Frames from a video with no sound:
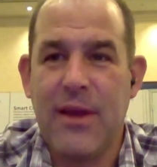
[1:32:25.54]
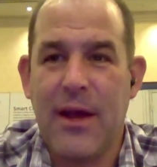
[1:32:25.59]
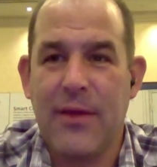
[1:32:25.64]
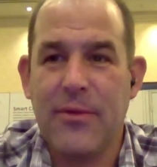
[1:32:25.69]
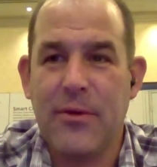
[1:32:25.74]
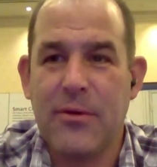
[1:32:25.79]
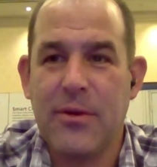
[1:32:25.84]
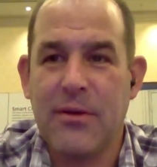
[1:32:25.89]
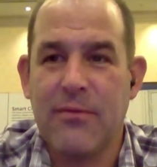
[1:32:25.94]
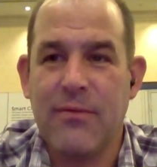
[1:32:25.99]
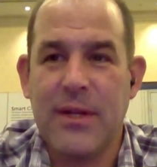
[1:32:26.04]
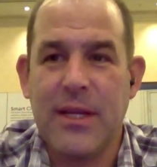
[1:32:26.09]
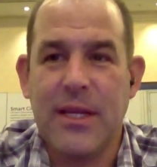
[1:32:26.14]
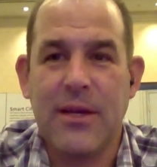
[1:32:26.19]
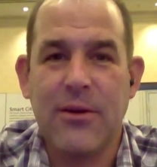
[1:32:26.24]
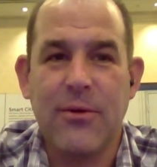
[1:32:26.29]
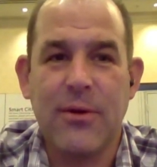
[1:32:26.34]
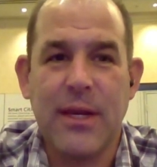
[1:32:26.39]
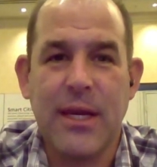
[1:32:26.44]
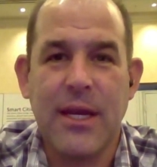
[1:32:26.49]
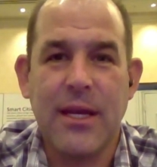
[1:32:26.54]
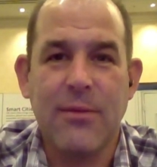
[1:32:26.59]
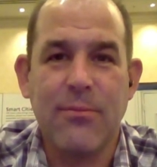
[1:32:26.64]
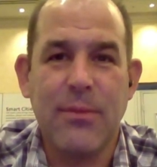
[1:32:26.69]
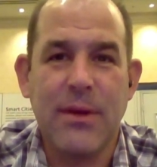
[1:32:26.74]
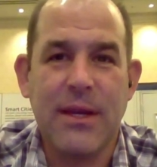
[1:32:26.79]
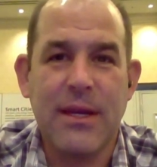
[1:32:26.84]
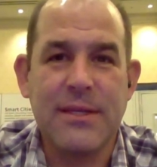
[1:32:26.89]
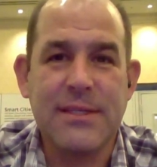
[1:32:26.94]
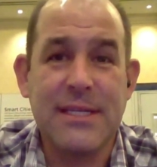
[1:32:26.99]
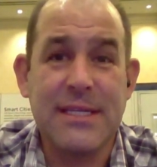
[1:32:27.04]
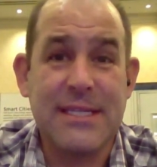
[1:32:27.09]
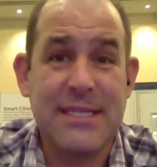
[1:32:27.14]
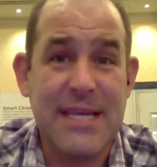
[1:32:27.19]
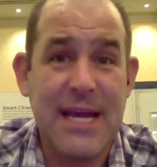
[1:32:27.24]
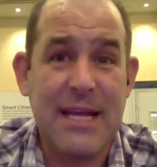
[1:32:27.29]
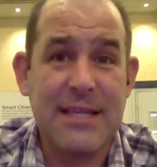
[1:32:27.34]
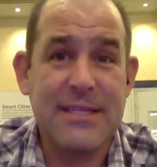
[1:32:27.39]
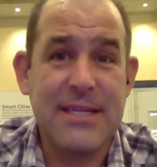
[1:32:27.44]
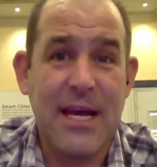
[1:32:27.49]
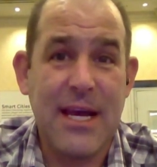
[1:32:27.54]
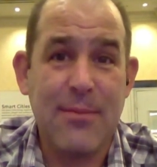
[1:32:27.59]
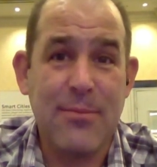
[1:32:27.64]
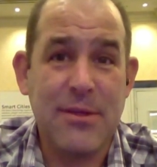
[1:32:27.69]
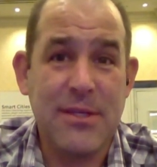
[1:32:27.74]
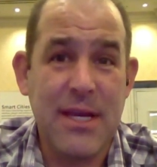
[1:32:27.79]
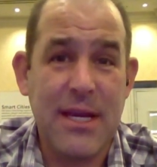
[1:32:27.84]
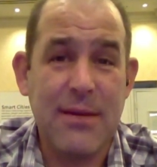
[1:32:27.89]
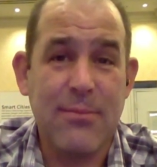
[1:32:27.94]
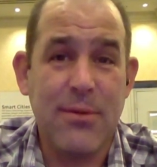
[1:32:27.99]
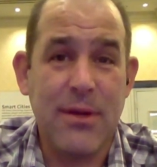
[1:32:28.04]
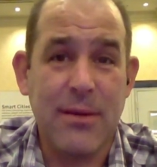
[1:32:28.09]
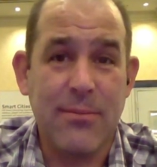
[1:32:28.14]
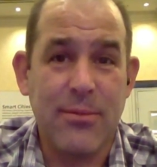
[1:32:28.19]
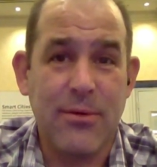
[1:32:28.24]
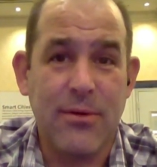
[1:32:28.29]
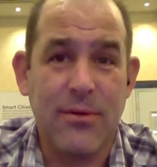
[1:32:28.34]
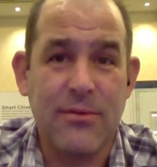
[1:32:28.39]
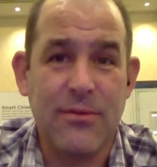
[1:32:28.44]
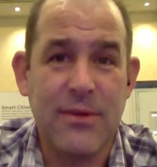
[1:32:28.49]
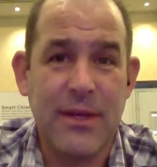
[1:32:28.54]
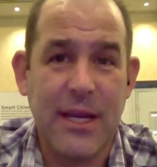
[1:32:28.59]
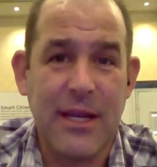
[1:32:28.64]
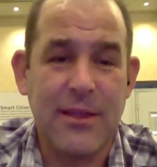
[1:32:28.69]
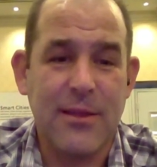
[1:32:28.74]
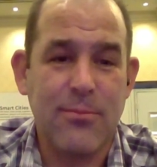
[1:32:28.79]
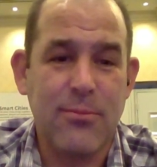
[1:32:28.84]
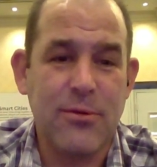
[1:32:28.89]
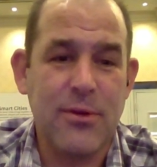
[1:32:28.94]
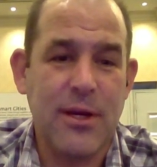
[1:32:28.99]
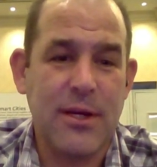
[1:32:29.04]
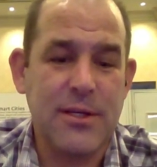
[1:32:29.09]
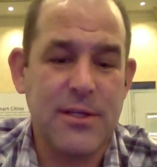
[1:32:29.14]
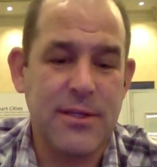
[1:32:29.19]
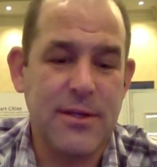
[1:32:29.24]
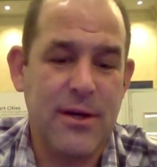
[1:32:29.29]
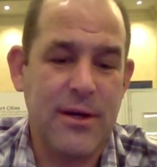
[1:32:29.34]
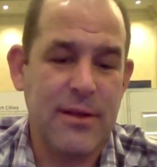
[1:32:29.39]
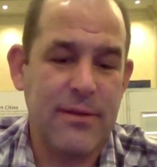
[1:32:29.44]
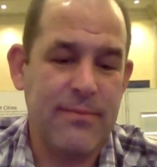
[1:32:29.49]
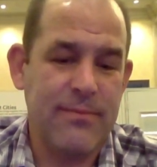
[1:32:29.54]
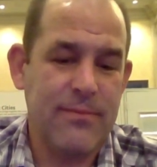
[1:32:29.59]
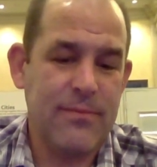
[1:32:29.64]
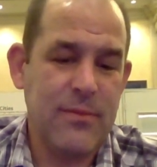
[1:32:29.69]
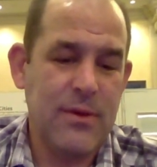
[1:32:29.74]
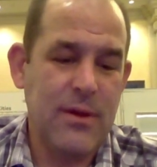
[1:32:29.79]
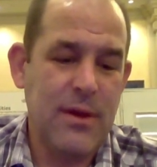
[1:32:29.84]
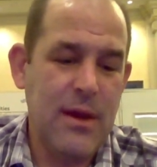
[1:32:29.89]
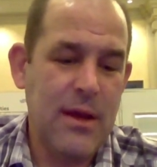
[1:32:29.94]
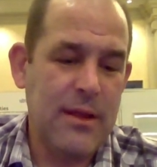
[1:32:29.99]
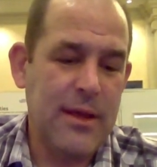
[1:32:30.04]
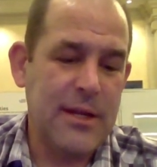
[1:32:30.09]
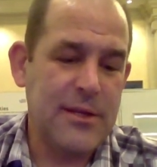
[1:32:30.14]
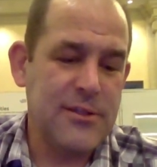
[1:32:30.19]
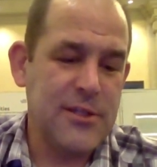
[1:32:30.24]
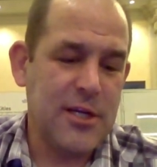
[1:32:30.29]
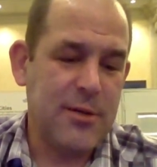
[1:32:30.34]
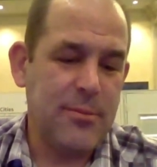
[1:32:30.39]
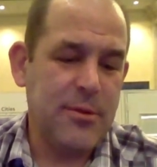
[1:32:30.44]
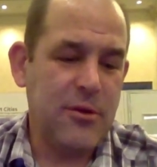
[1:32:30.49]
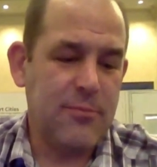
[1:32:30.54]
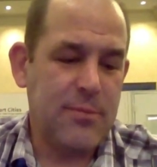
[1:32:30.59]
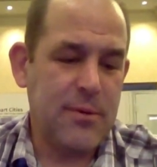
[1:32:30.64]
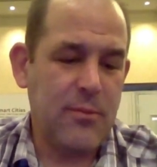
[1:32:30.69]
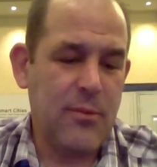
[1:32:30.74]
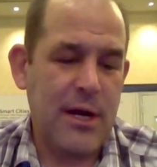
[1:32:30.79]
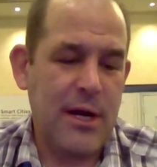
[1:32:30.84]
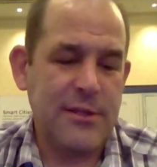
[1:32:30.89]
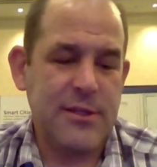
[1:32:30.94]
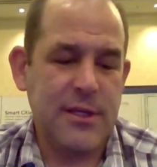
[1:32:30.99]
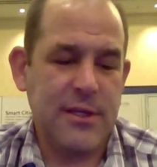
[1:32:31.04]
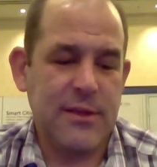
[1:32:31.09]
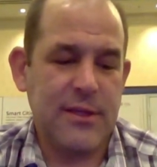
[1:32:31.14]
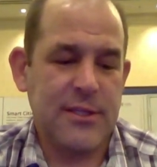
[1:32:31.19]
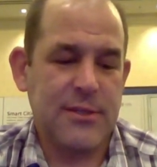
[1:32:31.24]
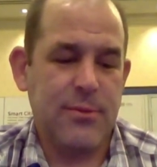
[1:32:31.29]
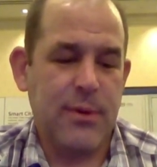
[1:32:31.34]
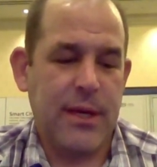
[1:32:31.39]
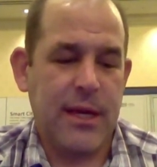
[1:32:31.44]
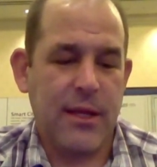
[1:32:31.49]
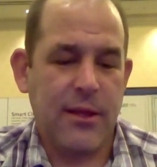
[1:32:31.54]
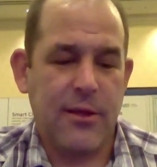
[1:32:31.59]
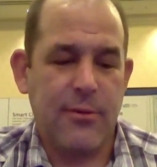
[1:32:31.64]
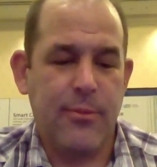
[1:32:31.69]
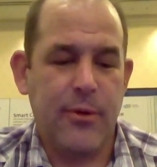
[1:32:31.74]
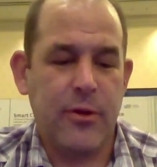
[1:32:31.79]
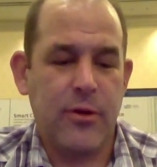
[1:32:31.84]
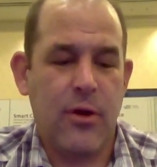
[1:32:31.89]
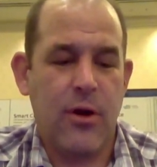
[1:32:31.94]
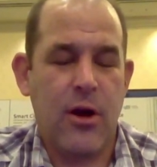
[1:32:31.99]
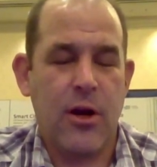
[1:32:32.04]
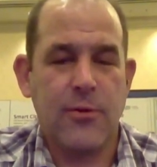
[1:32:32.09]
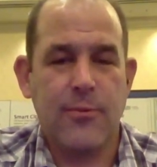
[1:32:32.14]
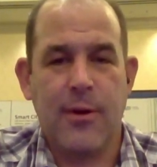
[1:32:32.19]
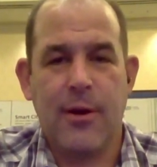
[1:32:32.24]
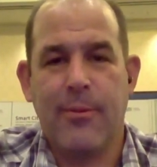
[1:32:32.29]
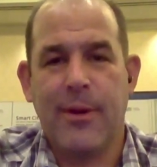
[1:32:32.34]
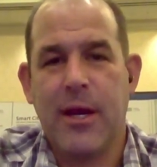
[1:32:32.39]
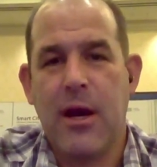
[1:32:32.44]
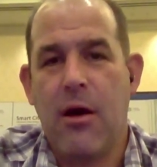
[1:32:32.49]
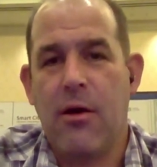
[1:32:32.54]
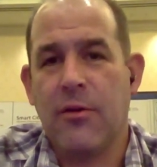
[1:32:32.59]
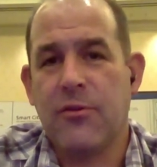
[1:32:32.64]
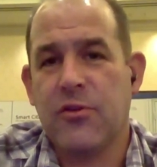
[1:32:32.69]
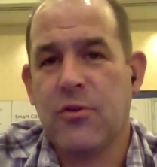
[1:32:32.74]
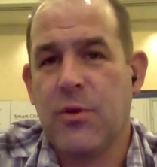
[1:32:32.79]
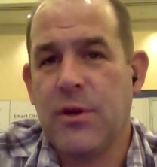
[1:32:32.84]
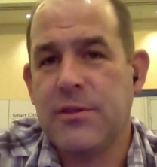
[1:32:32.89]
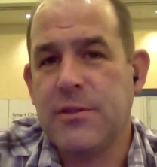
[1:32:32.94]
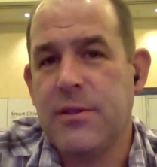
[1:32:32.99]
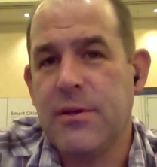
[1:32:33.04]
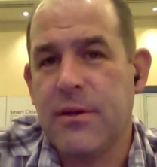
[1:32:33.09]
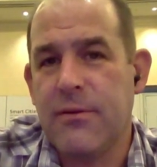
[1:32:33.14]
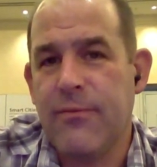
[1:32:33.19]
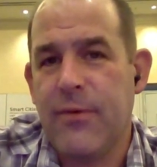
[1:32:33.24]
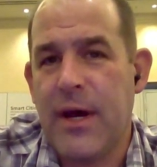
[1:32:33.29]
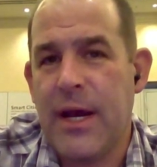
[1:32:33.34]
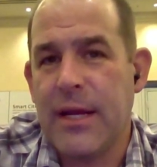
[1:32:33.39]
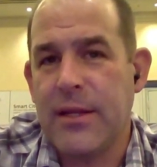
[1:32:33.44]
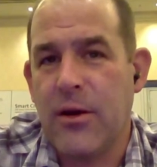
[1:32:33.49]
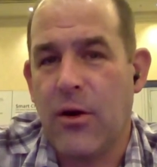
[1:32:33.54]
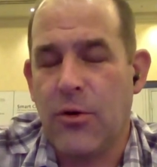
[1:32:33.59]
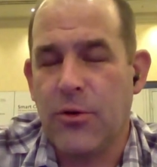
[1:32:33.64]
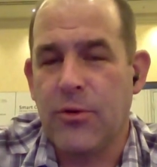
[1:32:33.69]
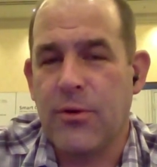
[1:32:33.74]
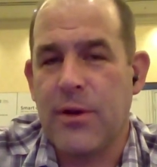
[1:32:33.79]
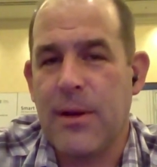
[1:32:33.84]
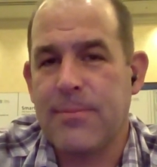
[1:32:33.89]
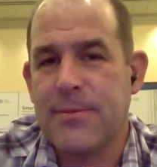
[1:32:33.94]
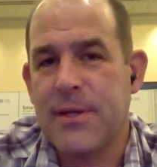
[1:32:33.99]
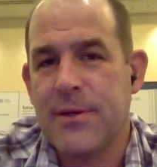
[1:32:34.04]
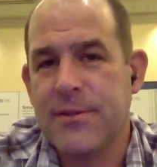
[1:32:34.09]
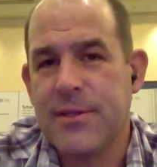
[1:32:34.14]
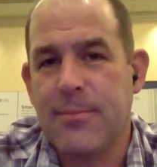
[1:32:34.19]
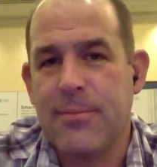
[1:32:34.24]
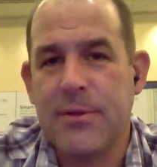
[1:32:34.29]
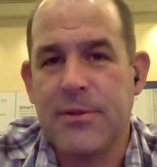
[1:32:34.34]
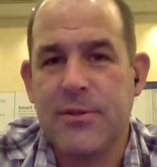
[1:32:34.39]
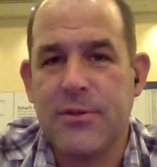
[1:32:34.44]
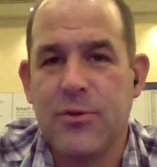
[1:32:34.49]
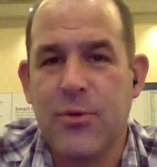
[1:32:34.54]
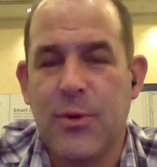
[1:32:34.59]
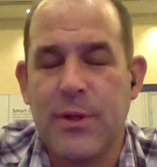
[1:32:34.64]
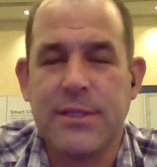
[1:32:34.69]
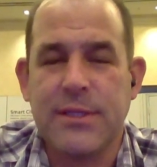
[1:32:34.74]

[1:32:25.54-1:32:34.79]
and downloading video again because it's that time of day, people, to get the production on. Ladies and gentlemen, you've been watching This Week in Computer Hardware. We call it TWiCH. You can find older episodes up at